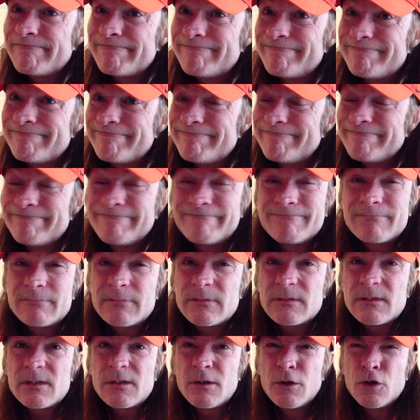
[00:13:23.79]
I
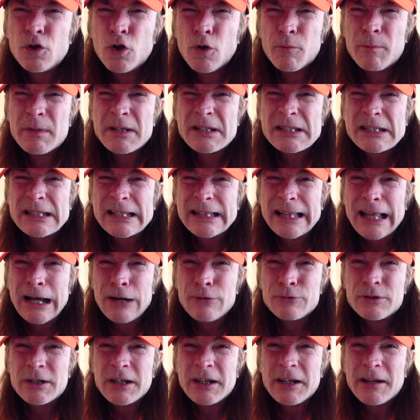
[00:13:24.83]
hope it's
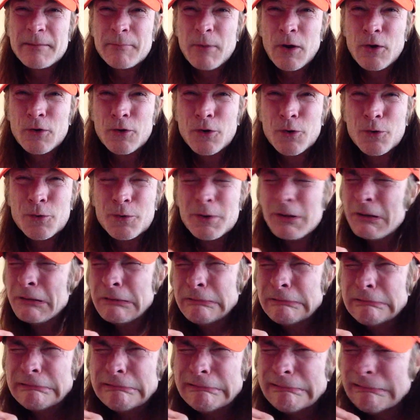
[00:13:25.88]
cloudy
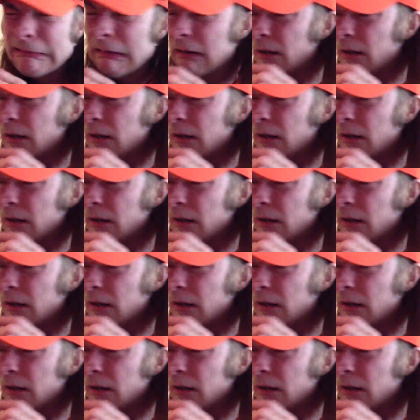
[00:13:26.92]
tomorrow.